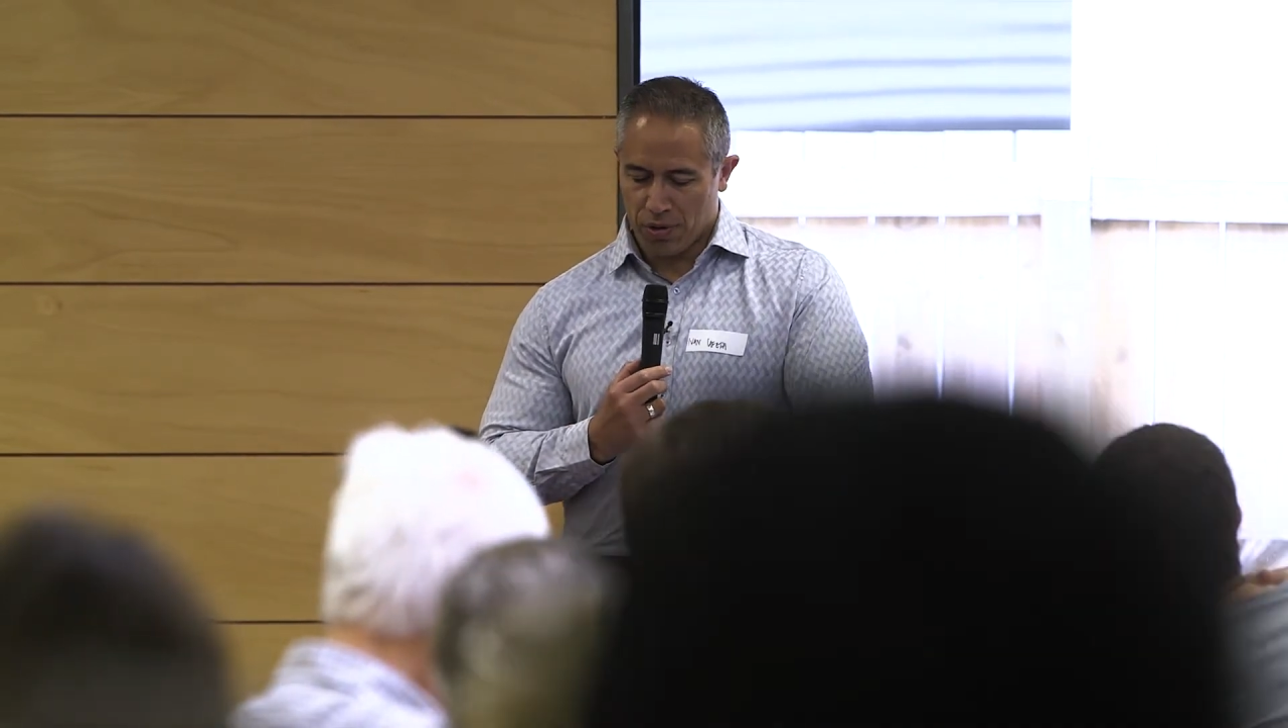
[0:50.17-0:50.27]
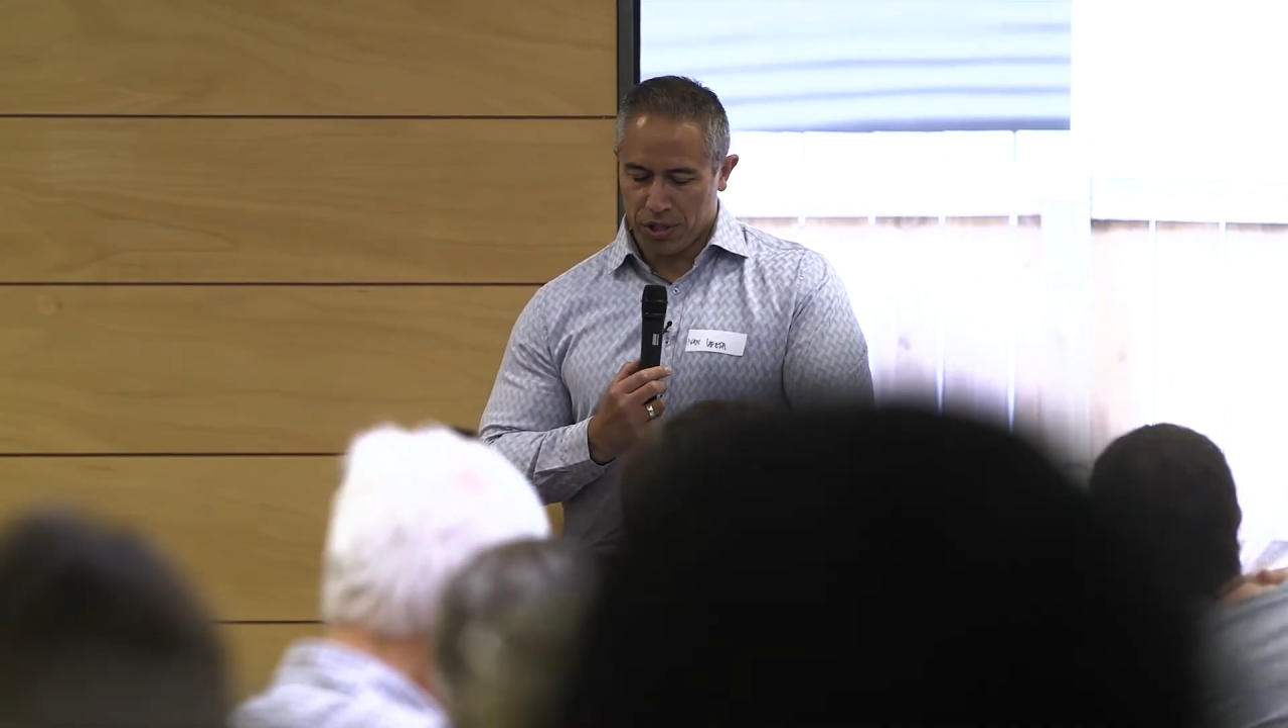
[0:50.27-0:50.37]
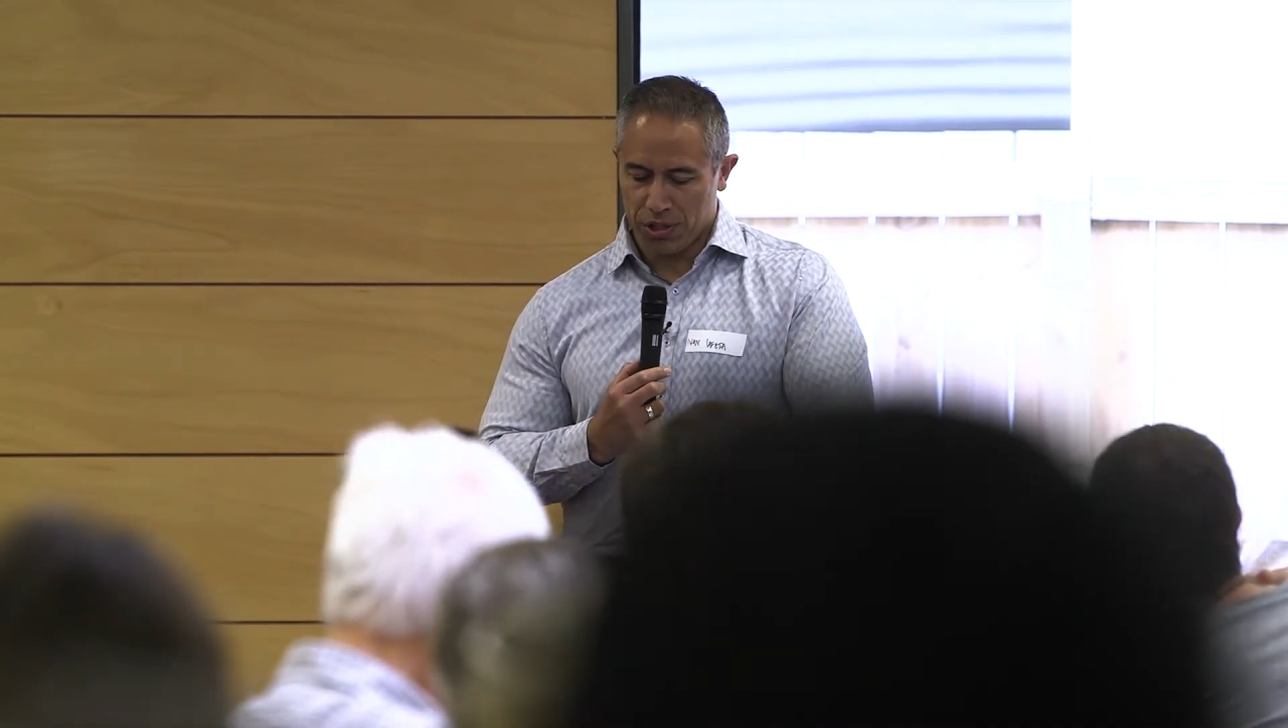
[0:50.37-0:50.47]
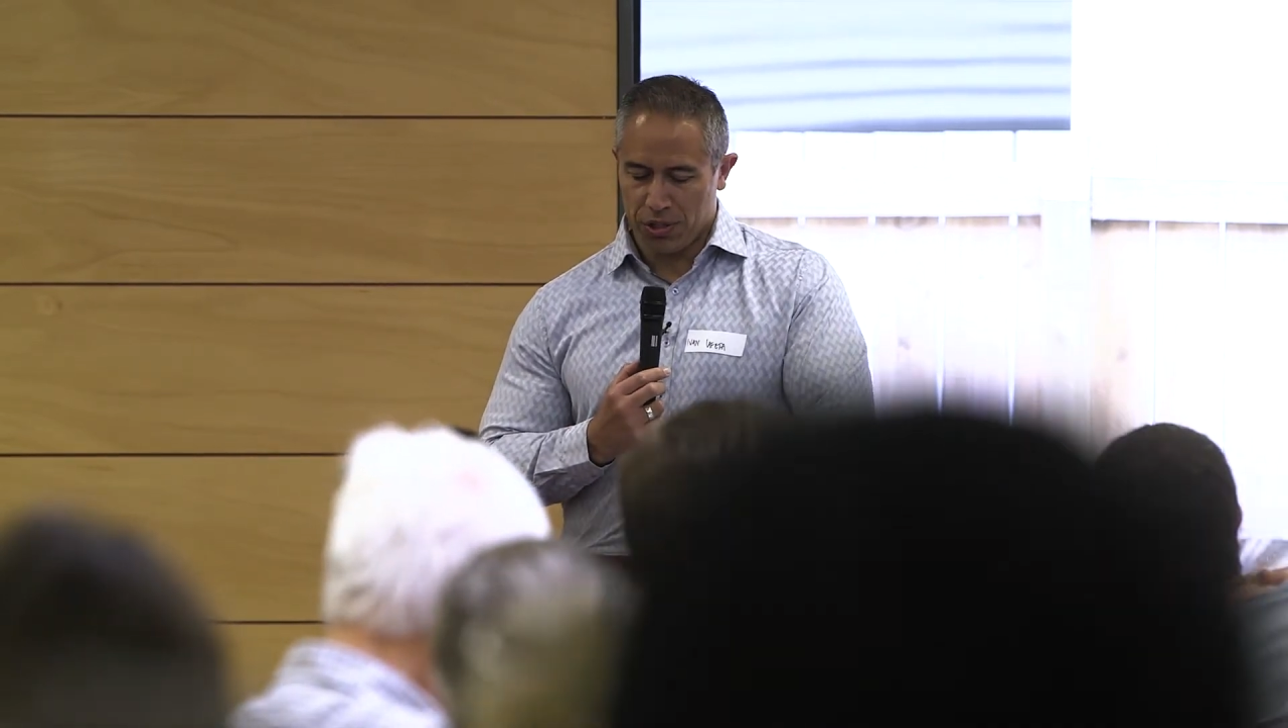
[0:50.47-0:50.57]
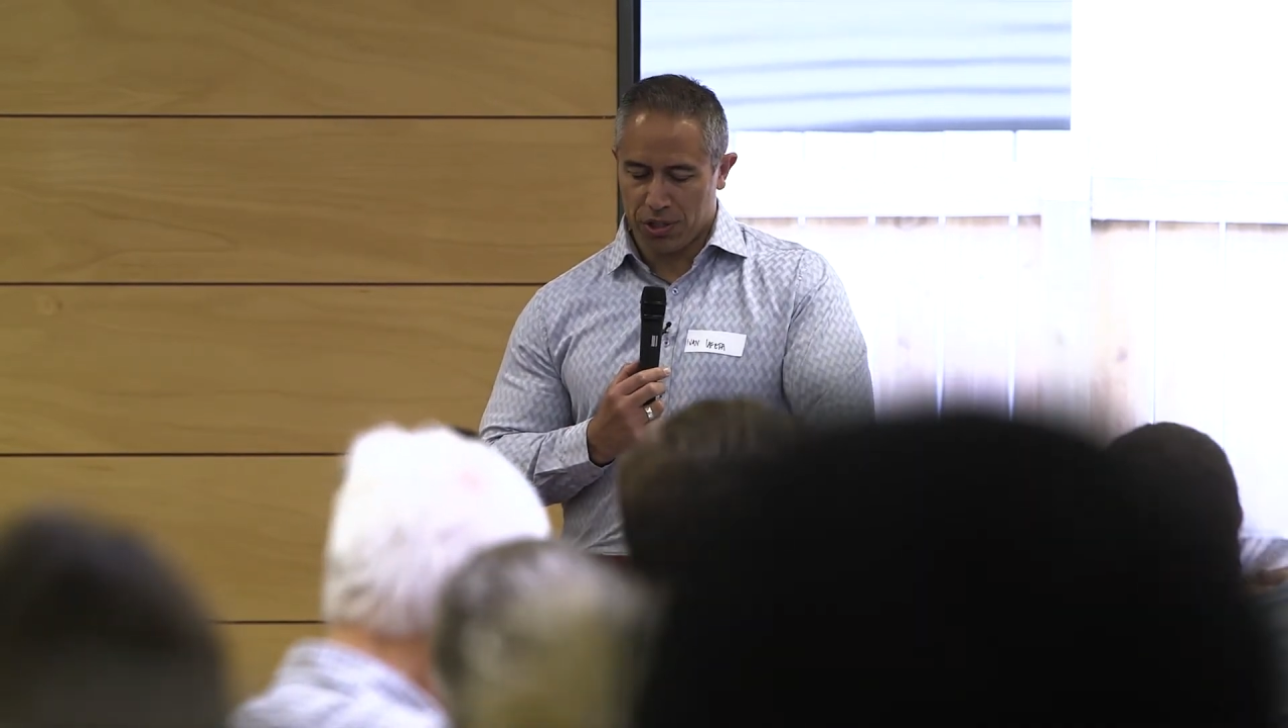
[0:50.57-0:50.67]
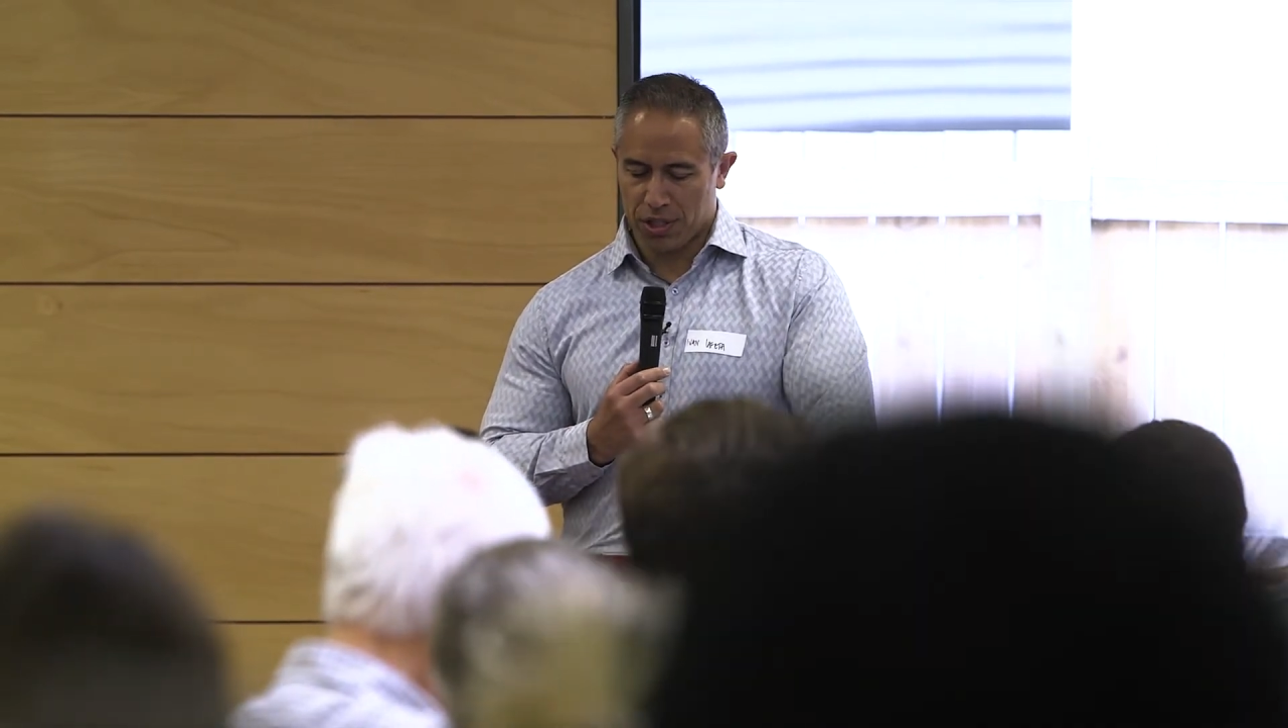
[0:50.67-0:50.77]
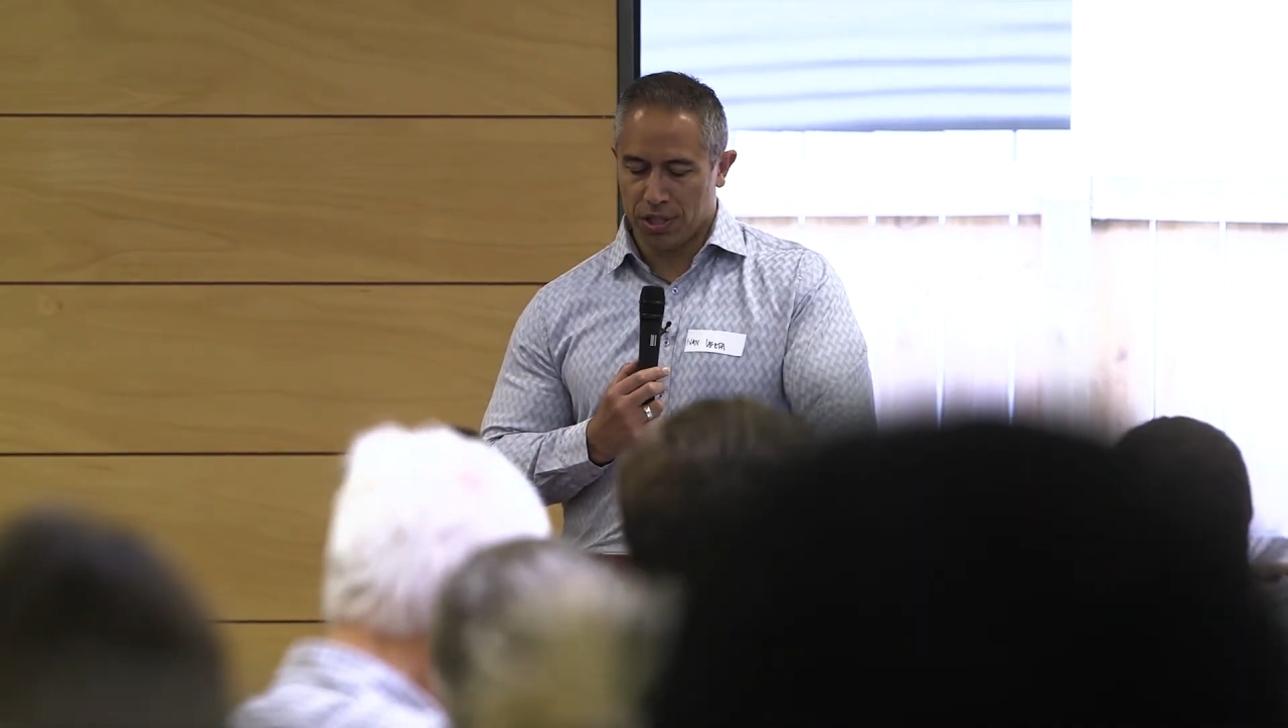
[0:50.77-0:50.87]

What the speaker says: Christchurch